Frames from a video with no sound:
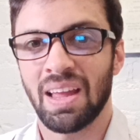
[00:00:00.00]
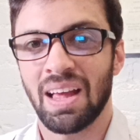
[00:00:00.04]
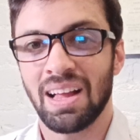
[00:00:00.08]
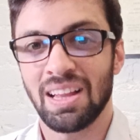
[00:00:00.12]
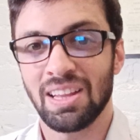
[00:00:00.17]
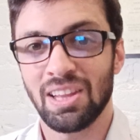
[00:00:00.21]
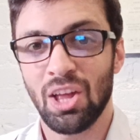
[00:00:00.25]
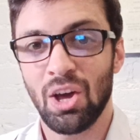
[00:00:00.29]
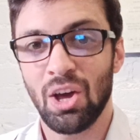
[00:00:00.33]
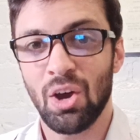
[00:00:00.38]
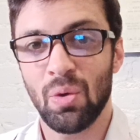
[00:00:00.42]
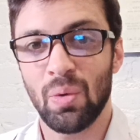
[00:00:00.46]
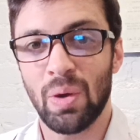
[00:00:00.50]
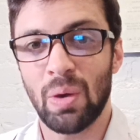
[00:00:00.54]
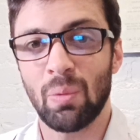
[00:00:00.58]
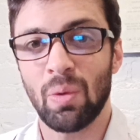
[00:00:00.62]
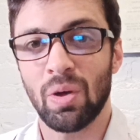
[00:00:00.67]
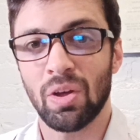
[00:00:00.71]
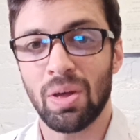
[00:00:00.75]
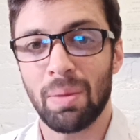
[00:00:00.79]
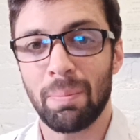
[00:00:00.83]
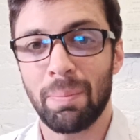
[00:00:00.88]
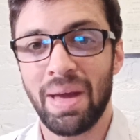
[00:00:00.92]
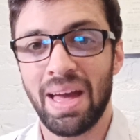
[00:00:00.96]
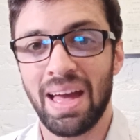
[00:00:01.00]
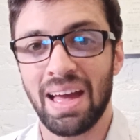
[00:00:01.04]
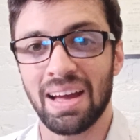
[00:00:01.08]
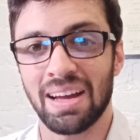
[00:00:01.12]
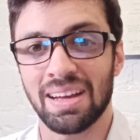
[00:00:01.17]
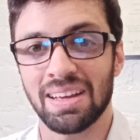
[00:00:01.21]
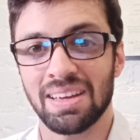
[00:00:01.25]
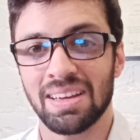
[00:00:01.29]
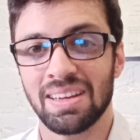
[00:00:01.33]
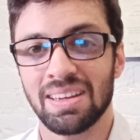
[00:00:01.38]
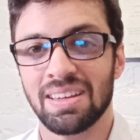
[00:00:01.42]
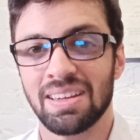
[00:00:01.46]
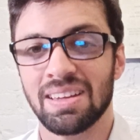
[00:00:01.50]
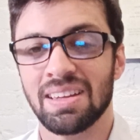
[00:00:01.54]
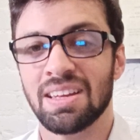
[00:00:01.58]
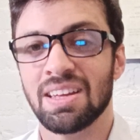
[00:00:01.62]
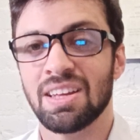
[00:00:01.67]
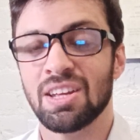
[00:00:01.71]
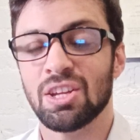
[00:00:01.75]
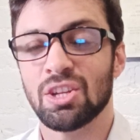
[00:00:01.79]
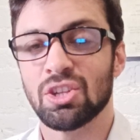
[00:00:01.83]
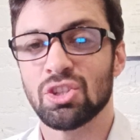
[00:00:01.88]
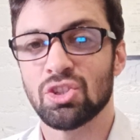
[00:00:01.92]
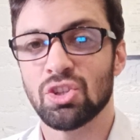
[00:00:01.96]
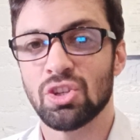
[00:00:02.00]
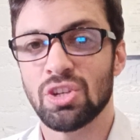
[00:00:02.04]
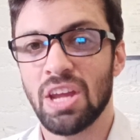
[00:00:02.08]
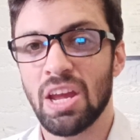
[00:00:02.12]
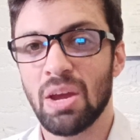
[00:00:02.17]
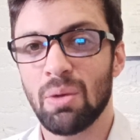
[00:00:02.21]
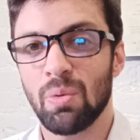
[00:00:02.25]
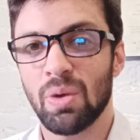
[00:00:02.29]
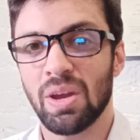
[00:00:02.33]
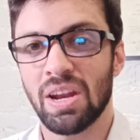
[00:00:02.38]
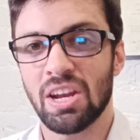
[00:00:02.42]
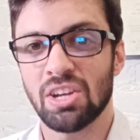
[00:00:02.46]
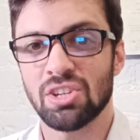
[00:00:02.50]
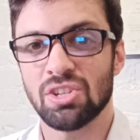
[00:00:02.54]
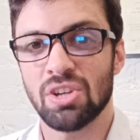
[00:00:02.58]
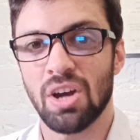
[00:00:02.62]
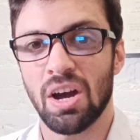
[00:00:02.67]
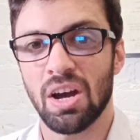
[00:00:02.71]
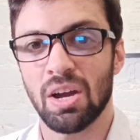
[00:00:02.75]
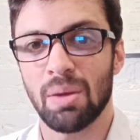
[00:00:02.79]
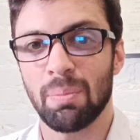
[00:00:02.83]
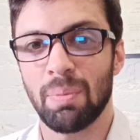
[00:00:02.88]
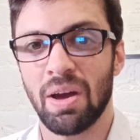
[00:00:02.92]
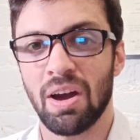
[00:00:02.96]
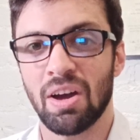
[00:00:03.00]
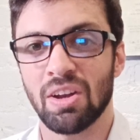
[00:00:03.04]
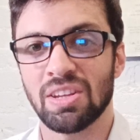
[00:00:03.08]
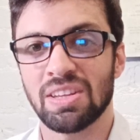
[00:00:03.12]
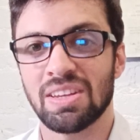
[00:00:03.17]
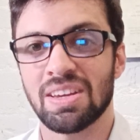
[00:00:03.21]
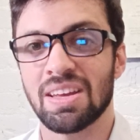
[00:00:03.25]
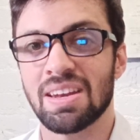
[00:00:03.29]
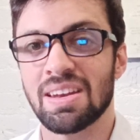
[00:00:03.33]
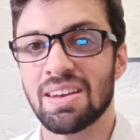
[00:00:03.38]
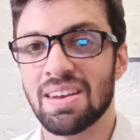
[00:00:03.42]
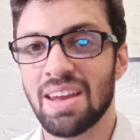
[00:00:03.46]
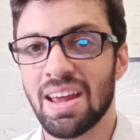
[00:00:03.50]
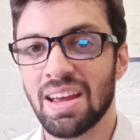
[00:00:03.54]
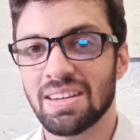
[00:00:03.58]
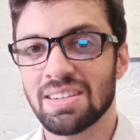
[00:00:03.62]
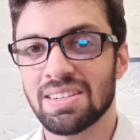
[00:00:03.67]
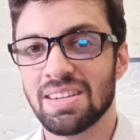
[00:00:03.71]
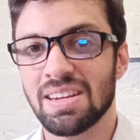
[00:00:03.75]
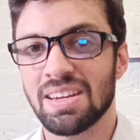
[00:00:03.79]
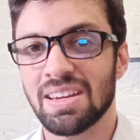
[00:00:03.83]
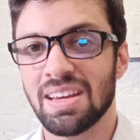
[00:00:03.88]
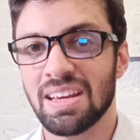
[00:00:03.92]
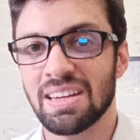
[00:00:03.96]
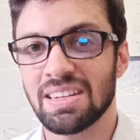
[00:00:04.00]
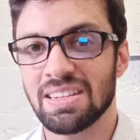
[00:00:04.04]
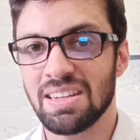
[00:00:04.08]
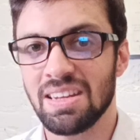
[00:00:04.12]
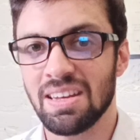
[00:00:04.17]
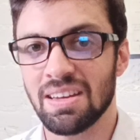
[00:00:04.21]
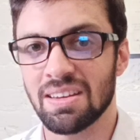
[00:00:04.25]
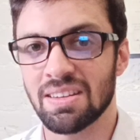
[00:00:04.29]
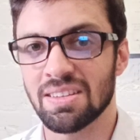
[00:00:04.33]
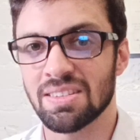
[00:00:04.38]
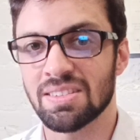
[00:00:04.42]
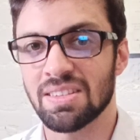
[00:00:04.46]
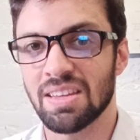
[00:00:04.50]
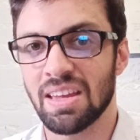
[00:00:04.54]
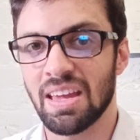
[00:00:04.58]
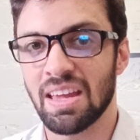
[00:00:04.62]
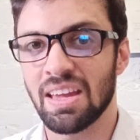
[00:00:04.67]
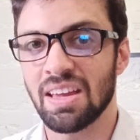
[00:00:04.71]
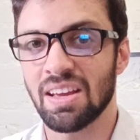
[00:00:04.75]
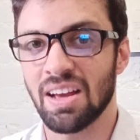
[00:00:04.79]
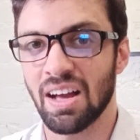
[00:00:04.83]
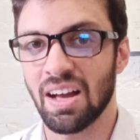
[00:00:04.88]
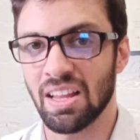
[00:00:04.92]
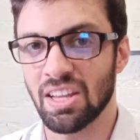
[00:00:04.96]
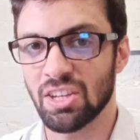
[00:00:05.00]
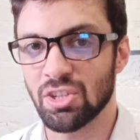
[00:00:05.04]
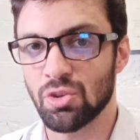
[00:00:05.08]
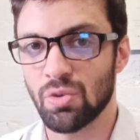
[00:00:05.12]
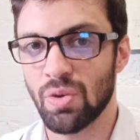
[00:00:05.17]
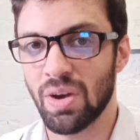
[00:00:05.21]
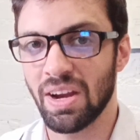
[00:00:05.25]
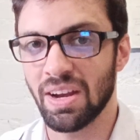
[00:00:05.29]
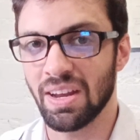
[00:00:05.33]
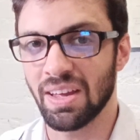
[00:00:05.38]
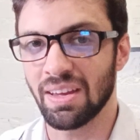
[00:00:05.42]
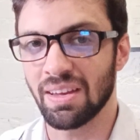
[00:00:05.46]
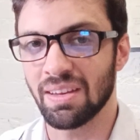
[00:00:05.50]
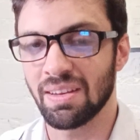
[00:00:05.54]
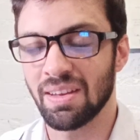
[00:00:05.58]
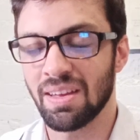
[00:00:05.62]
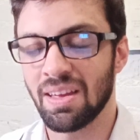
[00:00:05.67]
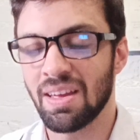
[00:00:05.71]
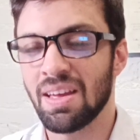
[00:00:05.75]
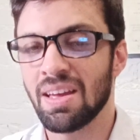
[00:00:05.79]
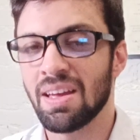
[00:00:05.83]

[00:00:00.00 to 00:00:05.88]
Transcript: Hello and welcome back. Today we're going to talk about connecting ideas in college writing.